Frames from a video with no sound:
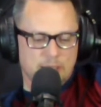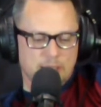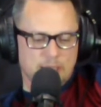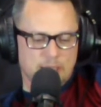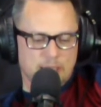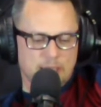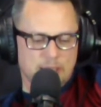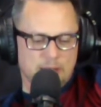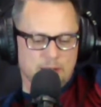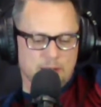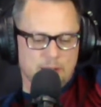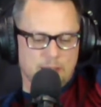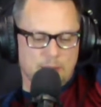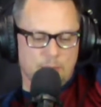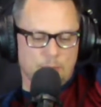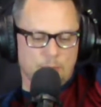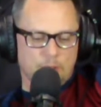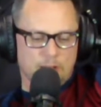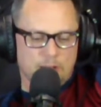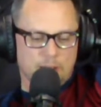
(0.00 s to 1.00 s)
And they
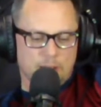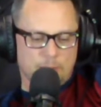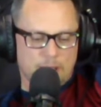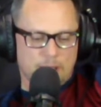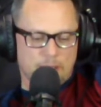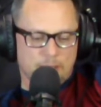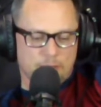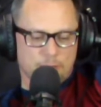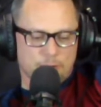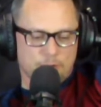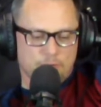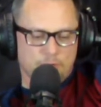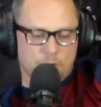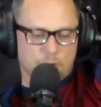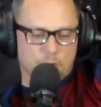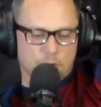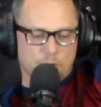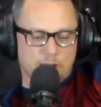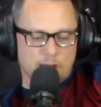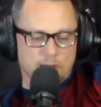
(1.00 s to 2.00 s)
went about 3 or
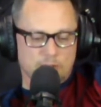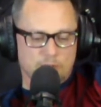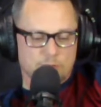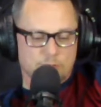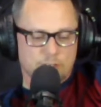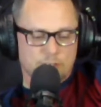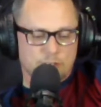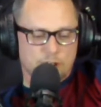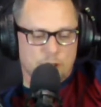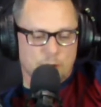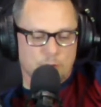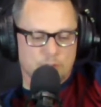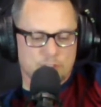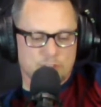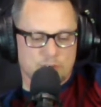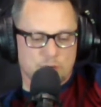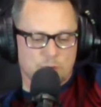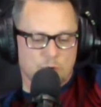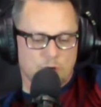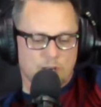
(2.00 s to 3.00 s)
4 rounds with no one
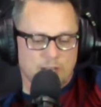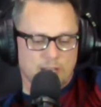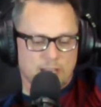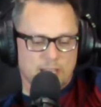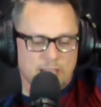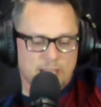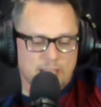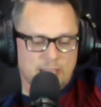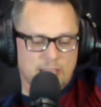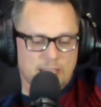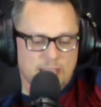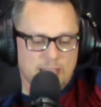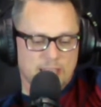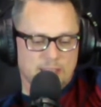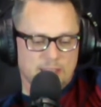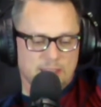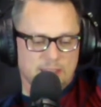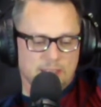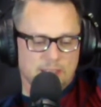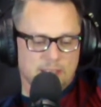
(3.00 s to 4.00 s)
scoring.
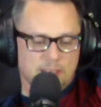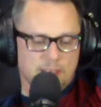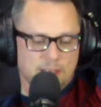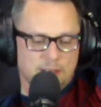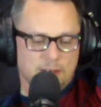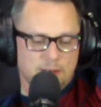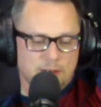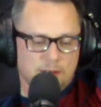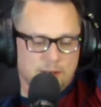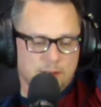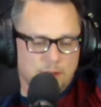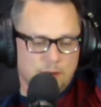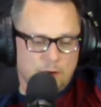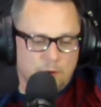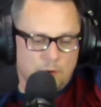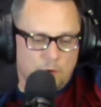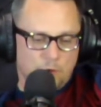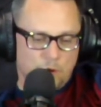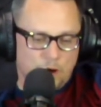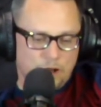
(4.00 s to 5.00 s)
And then
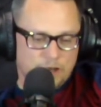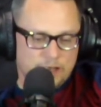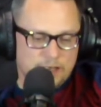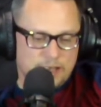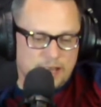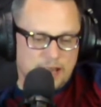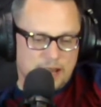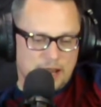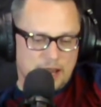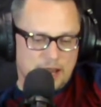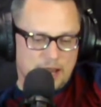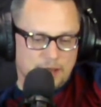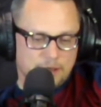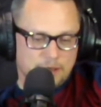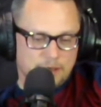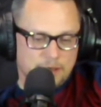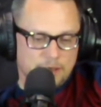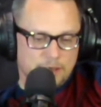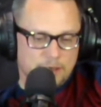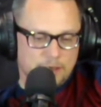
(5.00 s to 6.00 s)
one guy
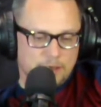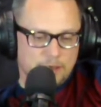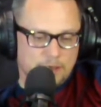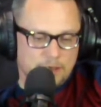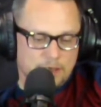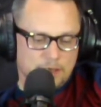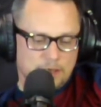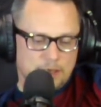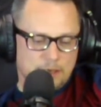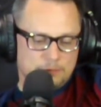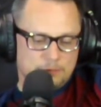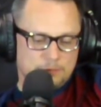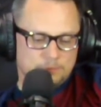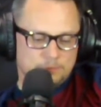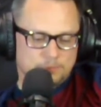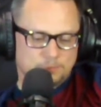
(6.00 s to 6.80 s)
one